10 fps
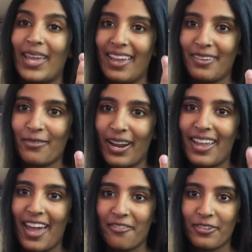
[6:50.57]

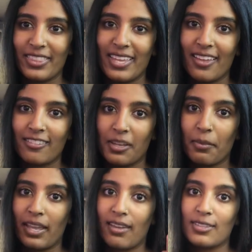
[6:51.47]
handwrite everything like
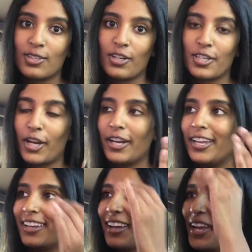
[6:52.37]
my hand starts
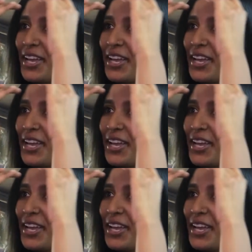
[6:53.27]
hurting